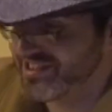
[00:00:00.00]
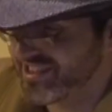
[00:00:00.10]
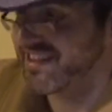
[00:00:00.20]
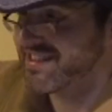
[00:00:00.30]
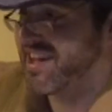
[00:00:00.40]

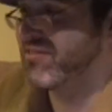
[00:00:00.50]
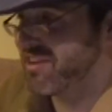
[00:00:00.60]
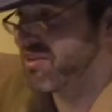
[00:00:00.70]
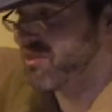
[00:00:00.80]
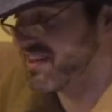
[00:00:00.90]
and
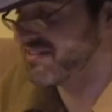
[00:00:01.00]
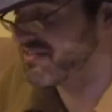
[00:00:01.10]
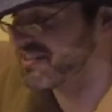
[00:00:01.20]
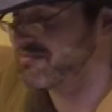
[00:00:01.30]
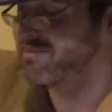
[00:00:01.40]
every one of
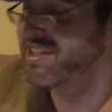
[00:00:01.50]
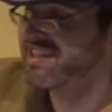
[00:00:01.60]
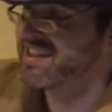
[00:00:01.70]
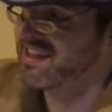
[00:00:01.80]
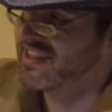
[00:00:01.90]
them.
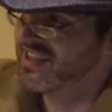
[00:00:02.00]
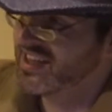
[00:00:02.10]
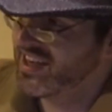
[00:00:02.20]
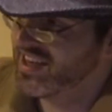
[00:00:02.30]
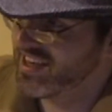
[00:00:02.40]

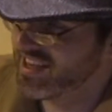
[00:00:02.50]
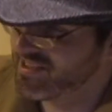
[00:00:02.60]
It